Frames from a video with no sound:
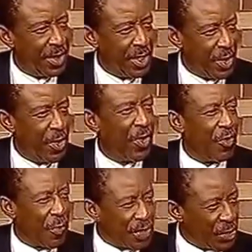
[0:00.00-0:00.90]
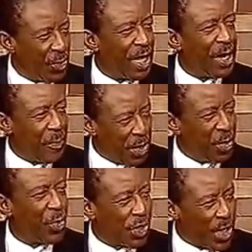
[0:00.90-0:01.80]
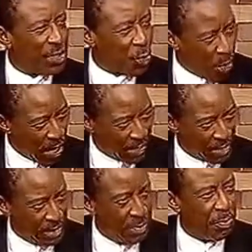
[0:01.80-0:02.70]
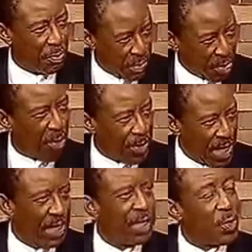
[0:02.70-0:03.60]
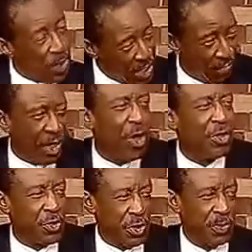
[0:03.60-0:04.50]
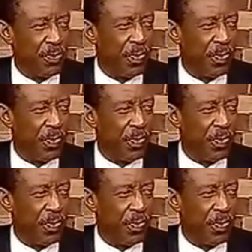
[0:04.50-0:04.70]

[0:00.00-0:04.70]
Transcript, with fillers: you know, of particularly middle class whites, predominantly who left the country,